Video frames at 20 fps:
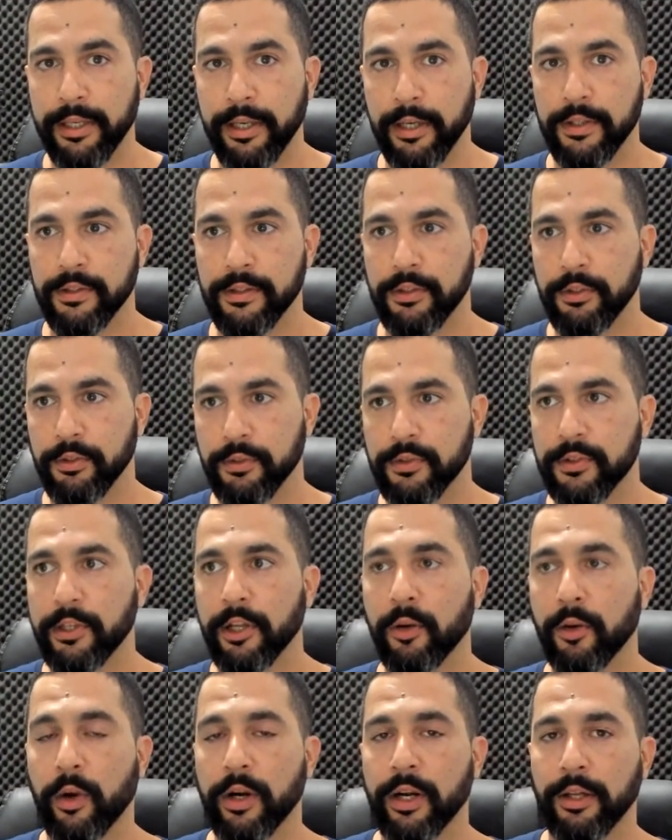because you
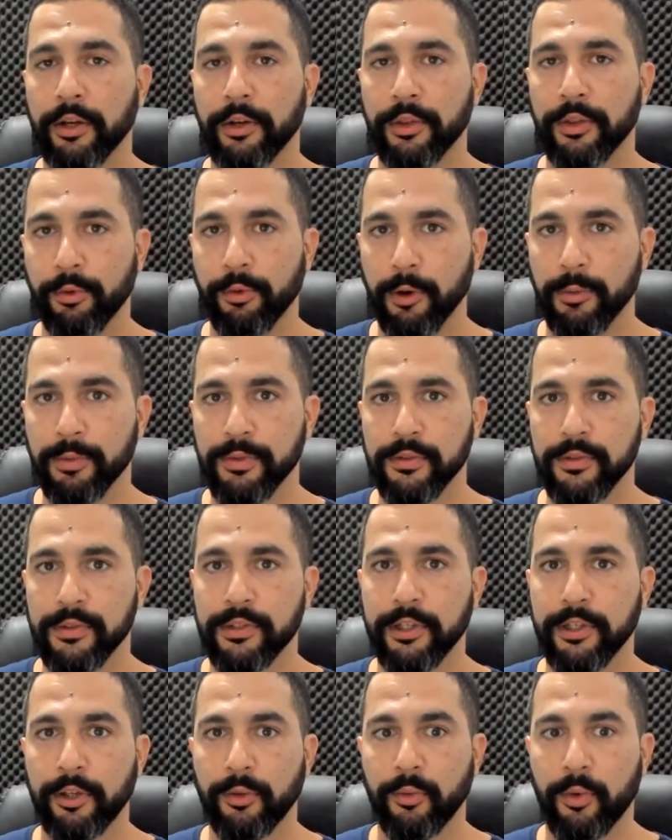still want to learn the ropes you
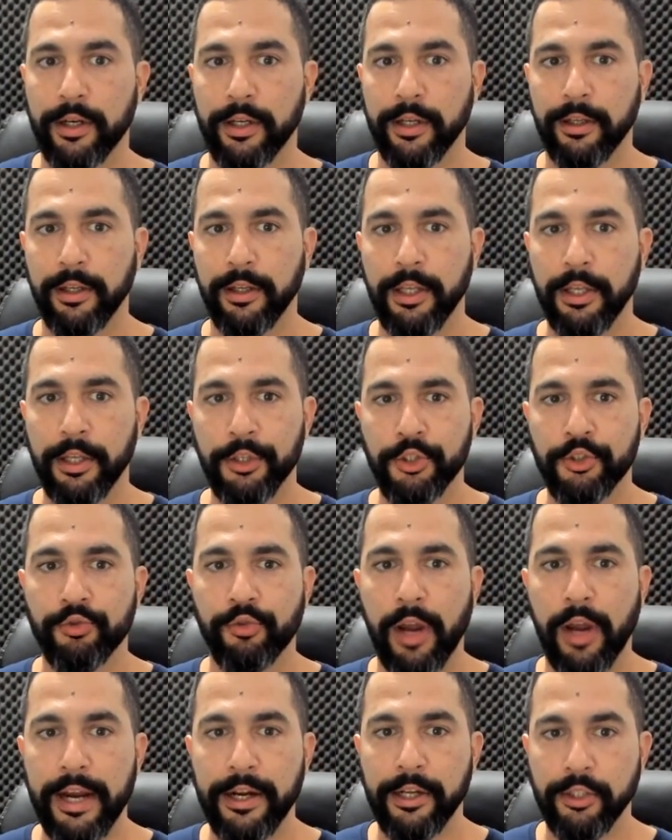still want to
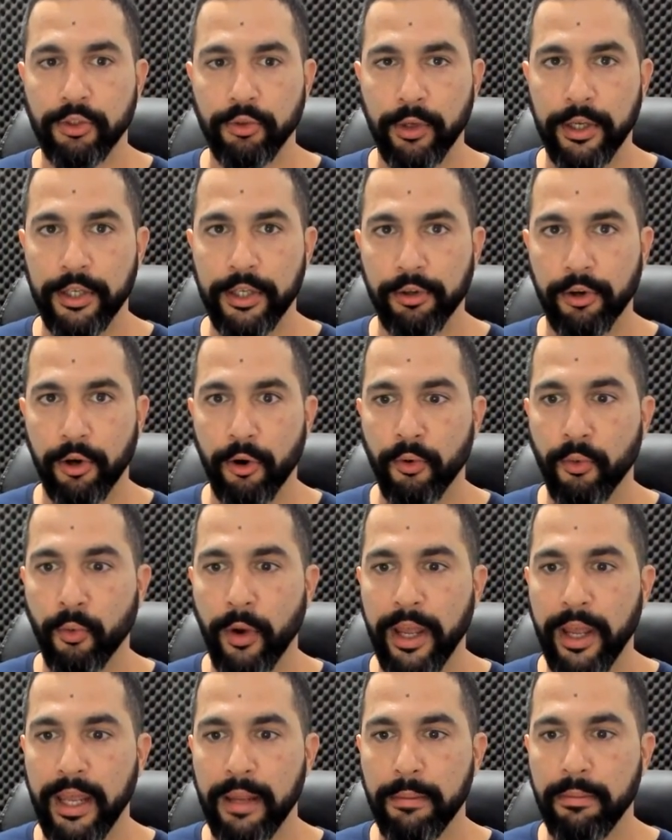try to do it your own
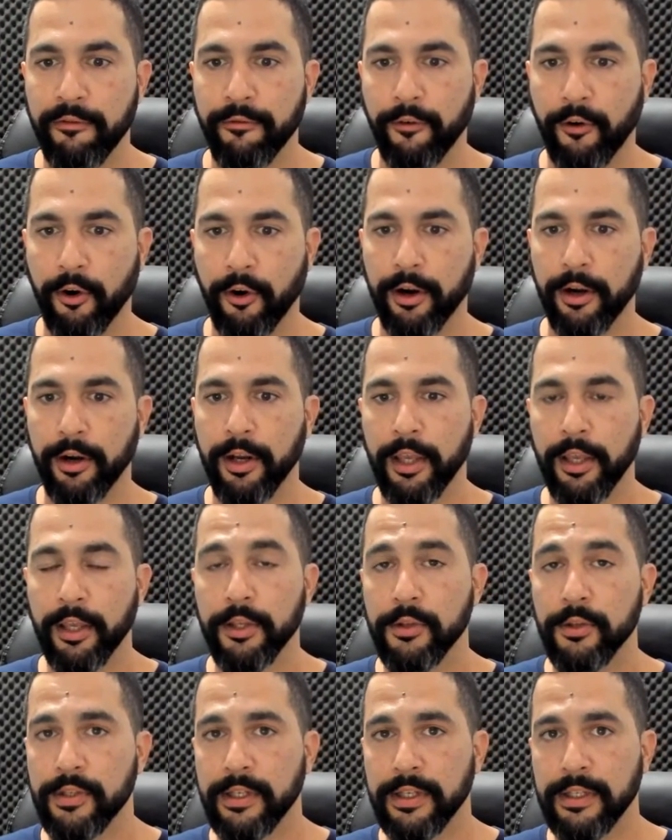way before
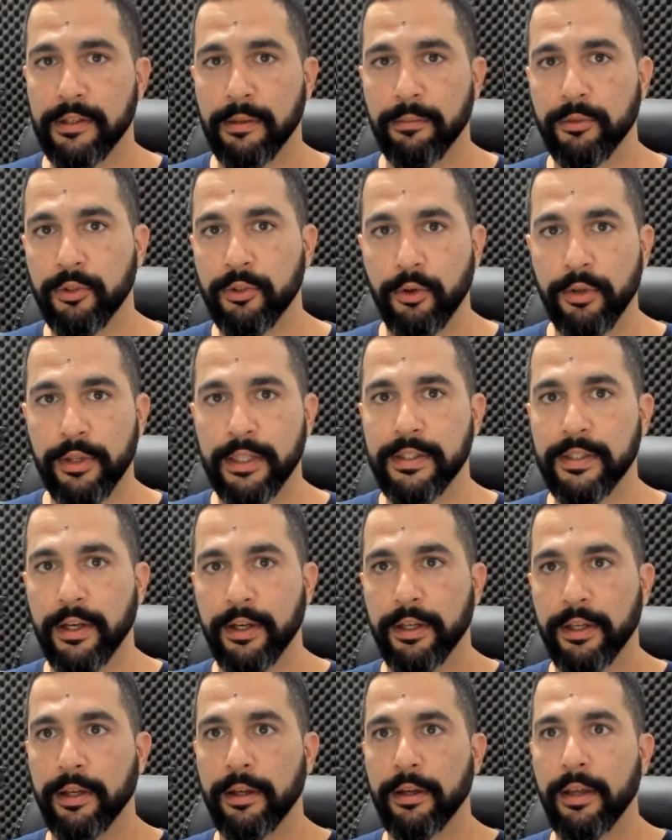using some tool that's
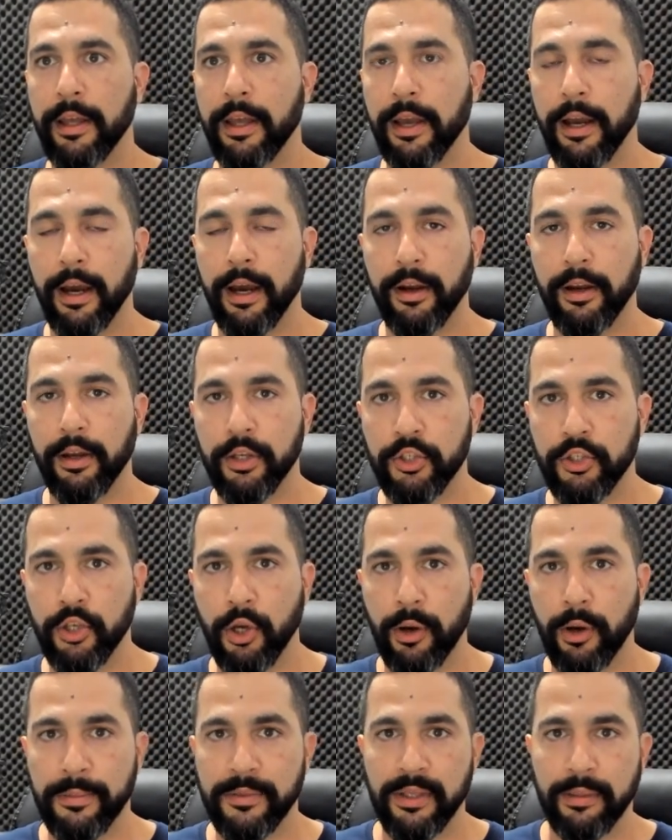going to uh,
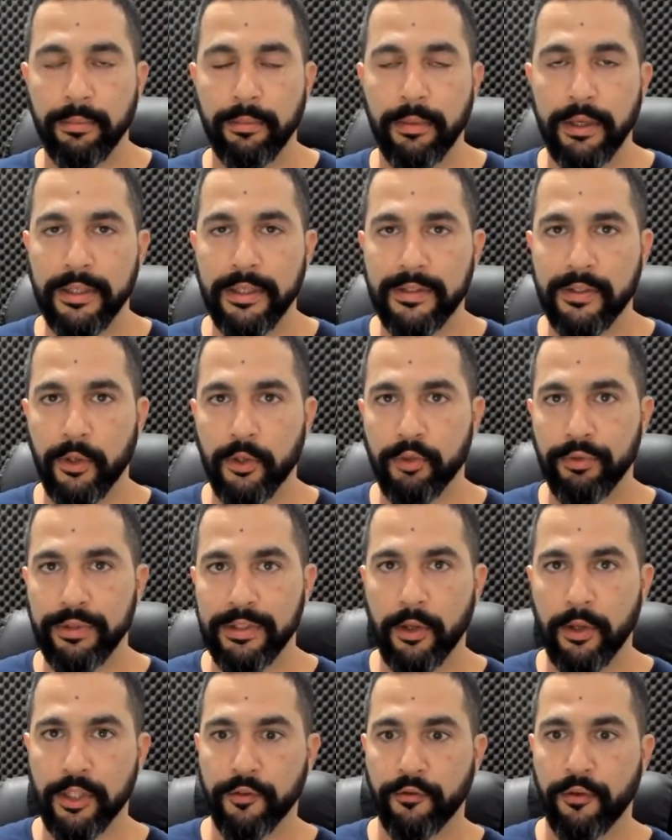show up some search
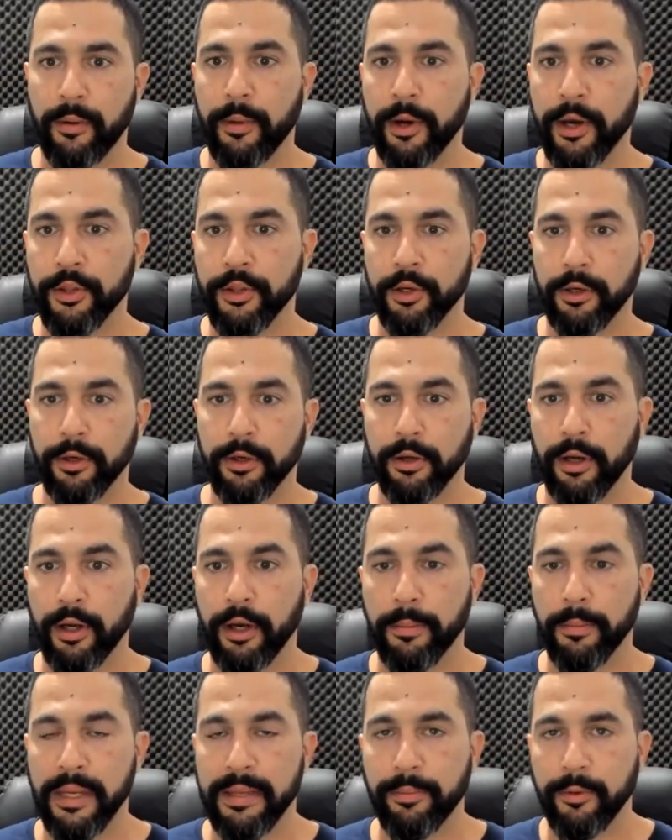results from other
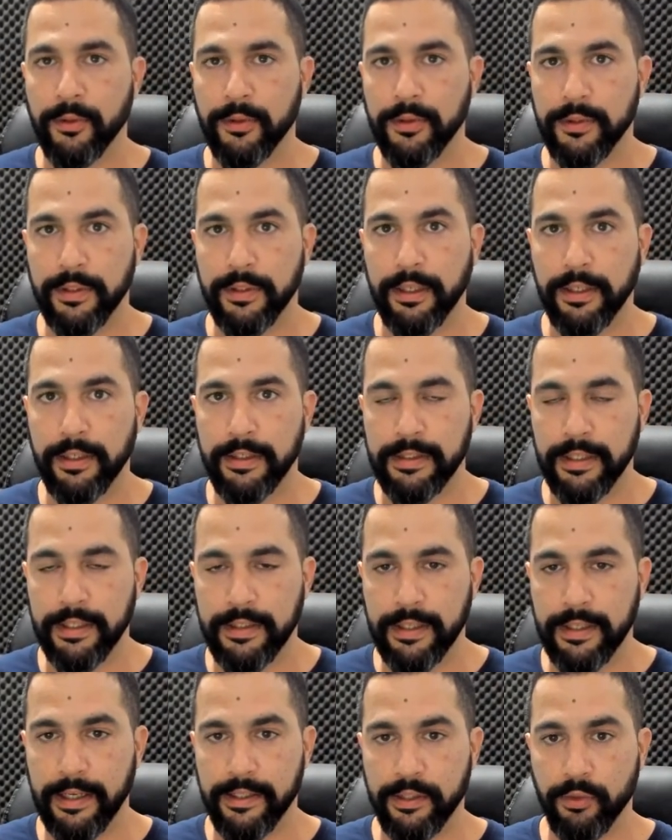people's
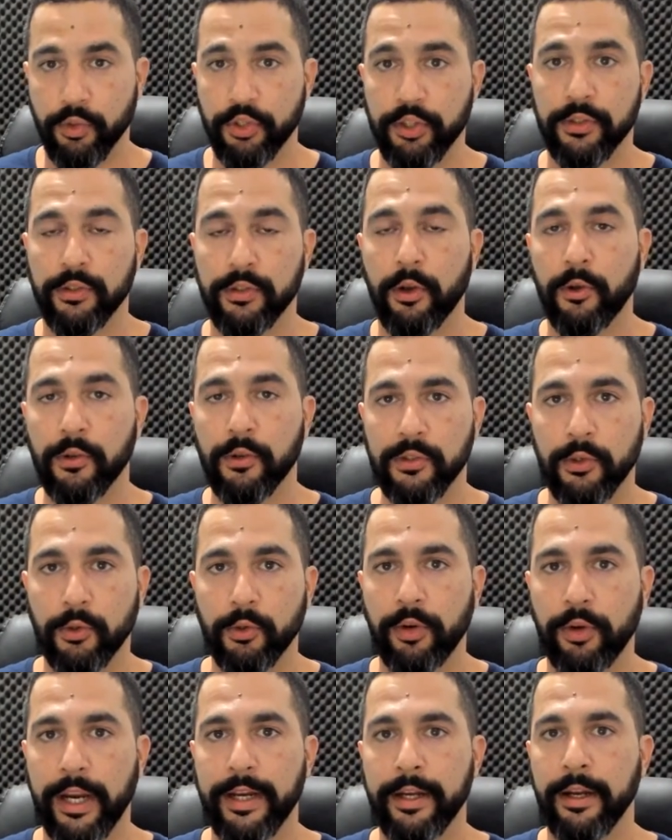success which is also
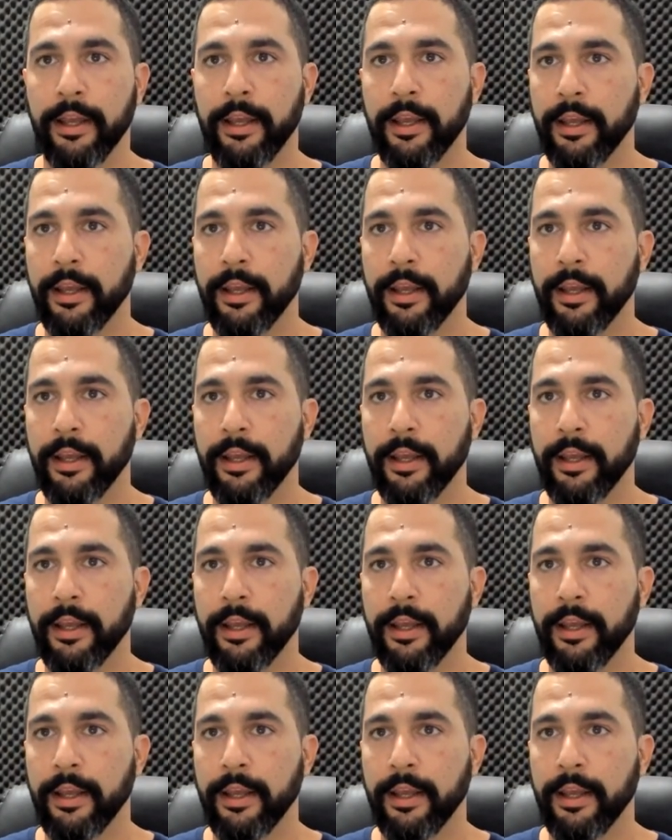great